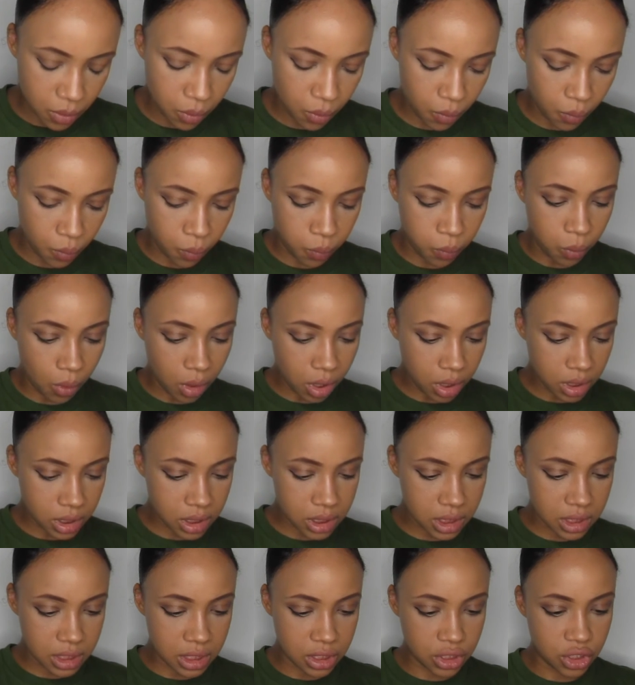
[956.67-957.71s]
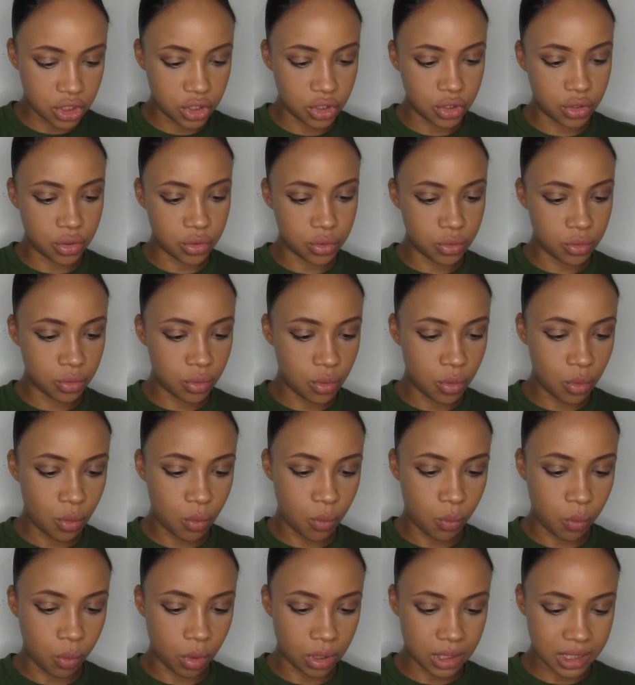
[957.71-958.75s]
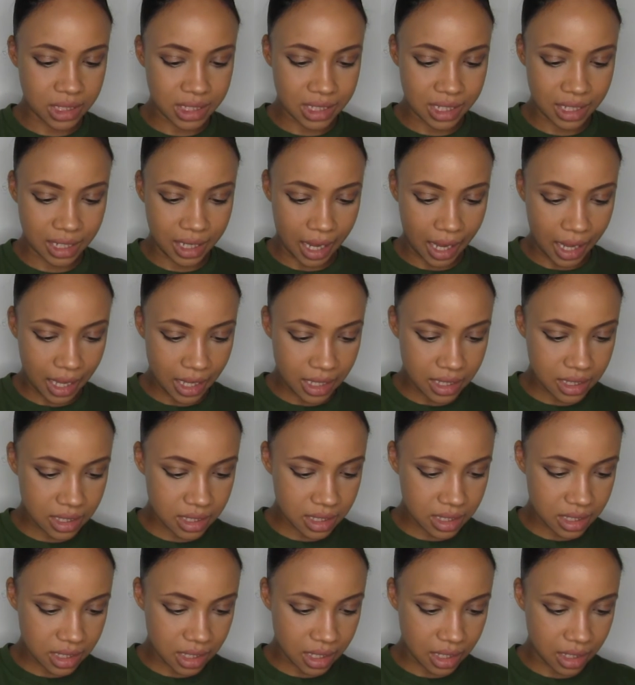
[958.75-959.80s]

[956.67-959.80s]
What did you want to get?